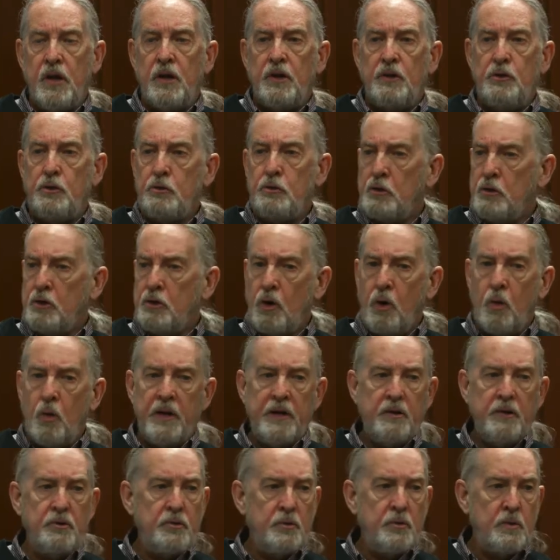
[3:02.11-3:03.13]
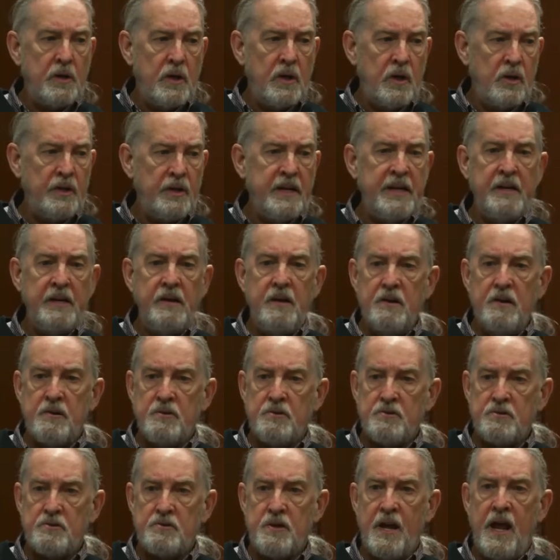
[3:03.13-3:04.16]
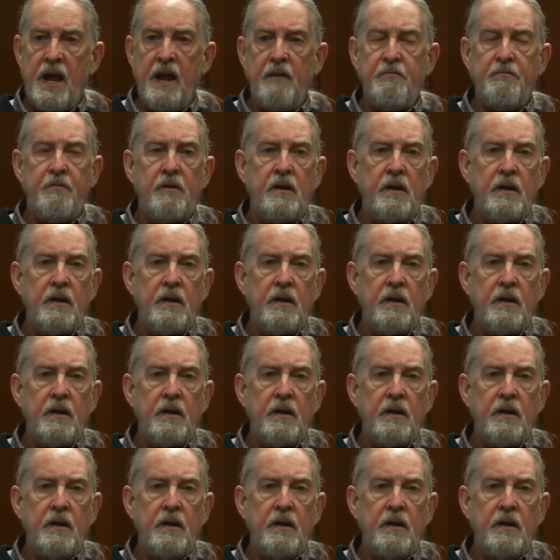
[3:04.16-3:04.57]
You can go into a clean, safe,